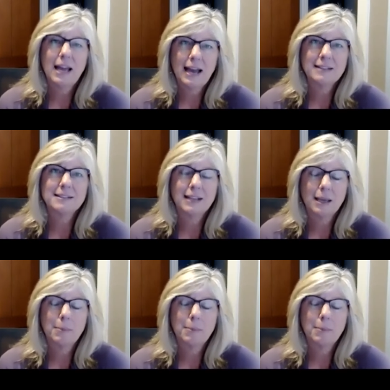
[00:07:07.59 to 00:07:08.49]
as they
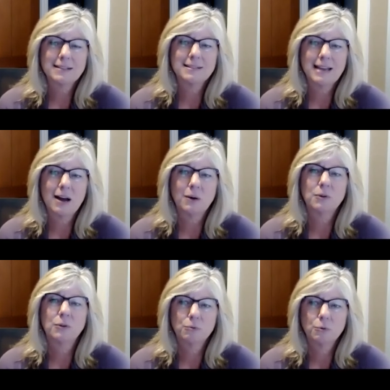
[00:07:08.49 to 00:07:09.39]
get passed
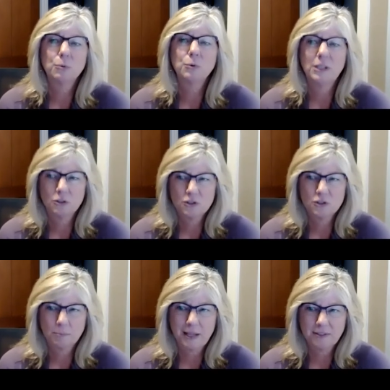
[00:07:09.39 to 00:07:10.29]
down through
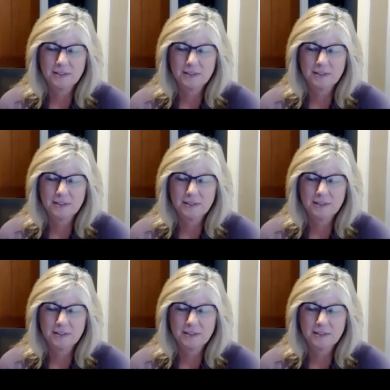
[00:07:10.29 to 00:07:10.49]
leadership levels,